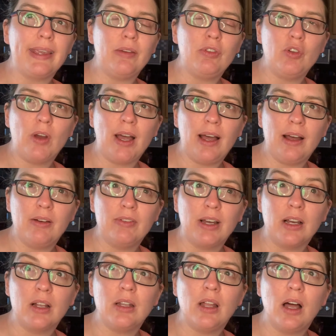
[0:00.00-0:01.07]
if you have a
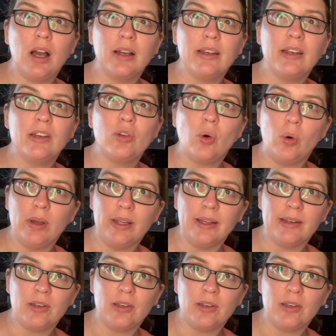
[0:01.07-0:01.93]
clogged toilet.